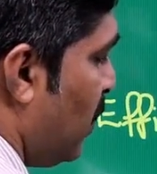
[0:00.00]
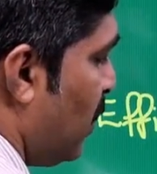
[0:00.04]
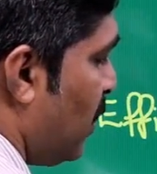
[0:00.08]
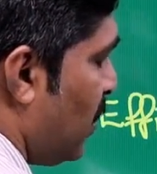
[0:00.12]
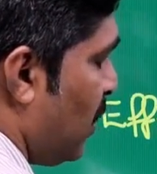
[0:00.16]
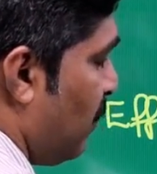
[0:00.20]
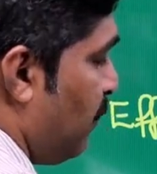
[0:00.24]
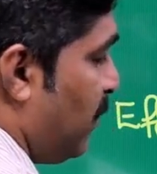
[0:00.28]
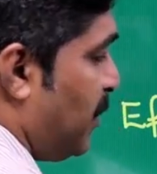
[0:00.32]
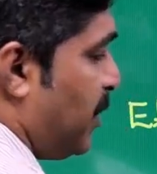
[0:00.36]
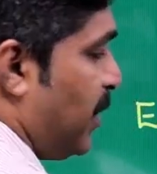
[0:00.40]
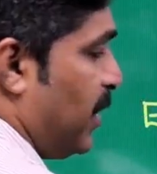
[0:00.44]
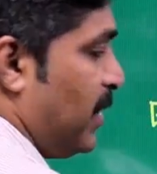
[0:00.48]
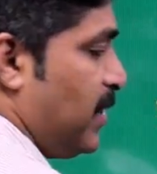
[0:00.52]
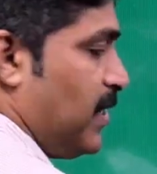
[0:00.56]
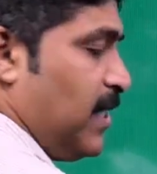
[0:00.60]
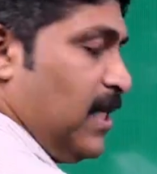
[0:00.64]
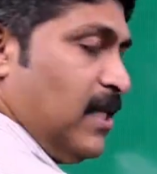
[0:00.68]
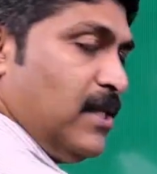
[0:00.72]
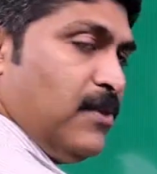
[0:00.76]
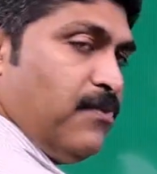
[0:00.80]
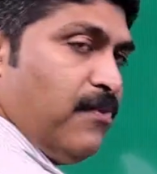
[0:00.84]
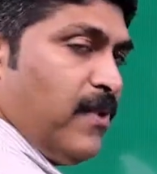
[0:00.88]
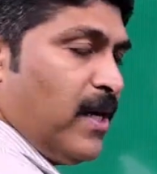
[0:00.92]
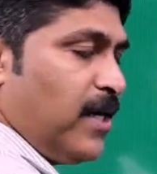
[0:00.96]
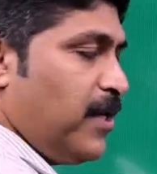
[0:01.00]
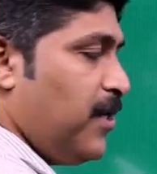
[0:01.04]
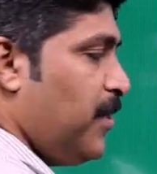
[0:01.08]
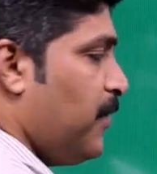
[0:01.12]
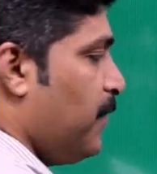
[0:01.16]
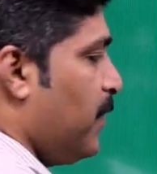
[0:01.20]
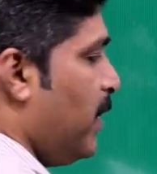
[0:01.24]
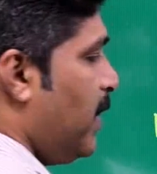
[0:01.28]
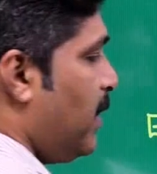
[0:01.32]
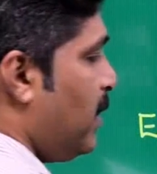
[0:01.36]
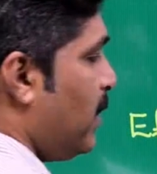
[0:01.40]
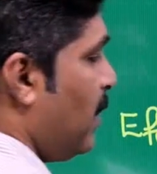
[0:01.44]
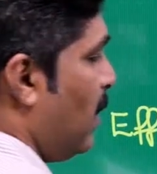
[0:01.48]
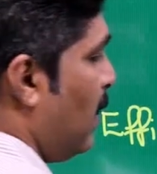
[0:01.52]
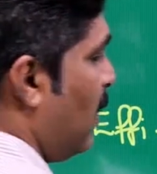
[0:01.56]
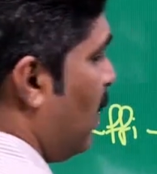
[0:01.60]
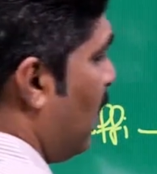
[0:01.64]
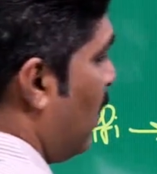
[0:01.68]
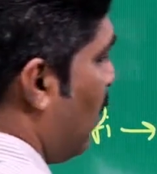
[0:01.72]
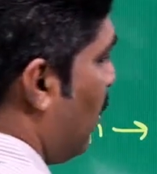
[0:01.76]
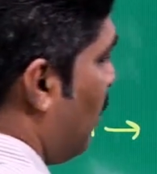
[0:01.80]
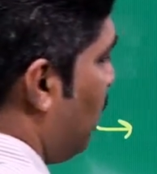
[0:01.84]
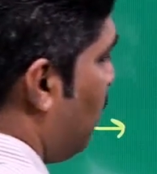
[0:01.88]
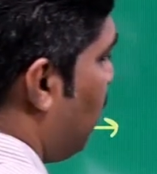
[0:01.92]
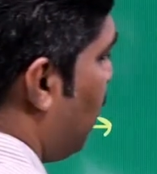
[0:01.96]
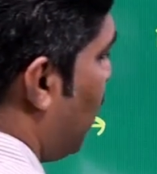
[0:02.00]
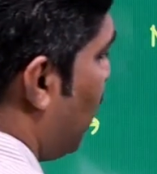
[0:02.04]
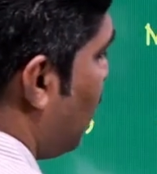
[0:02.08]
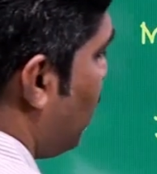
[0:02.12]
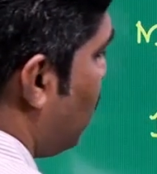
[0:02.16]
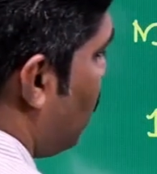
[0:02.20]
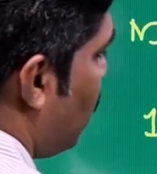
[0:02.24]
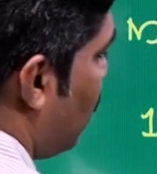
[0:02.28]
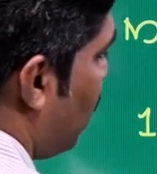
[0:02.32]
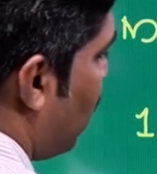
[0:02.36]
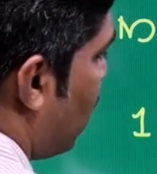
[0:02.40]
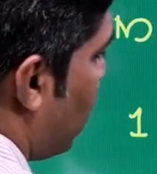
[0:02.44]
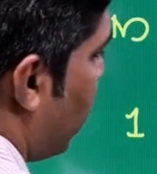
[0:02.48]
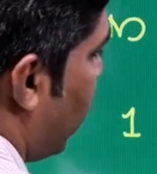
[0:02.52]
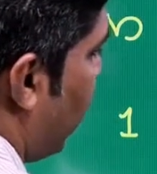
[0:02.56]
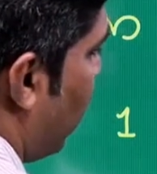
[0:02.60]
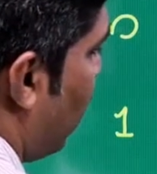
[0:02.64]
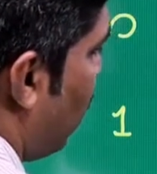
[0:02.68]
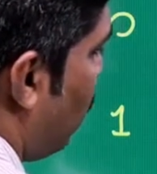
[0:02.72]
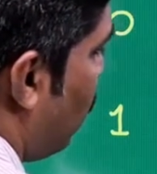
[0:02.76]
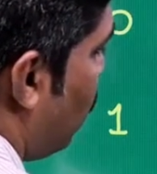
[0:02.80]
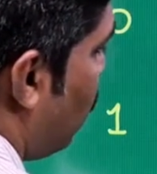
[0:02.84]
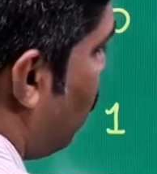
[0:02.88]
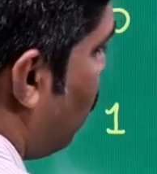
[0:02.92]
efficiency is 1 unit. Manjit can